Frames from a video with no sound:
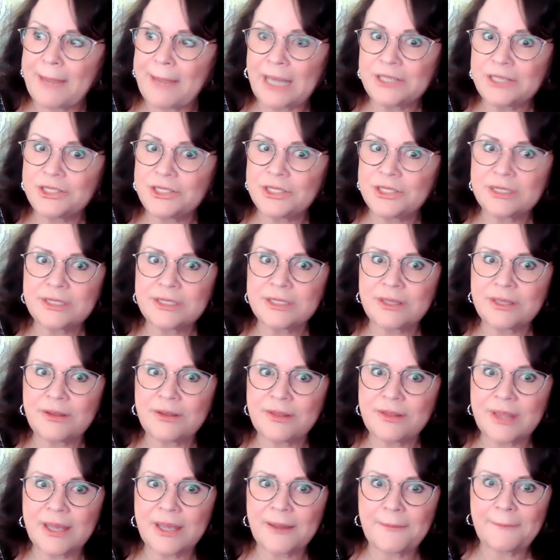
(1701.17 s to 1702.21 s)
I just
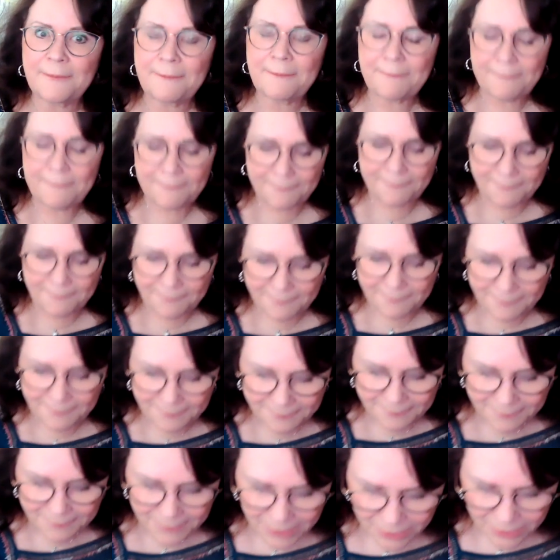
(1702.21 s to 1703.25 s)
saw that.
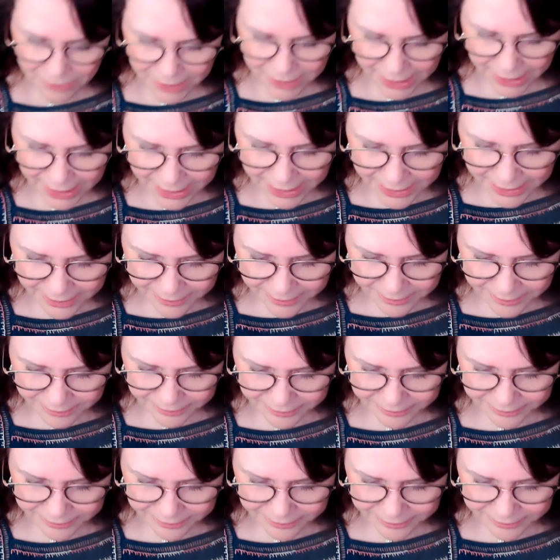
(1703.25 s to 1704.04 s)
Okay.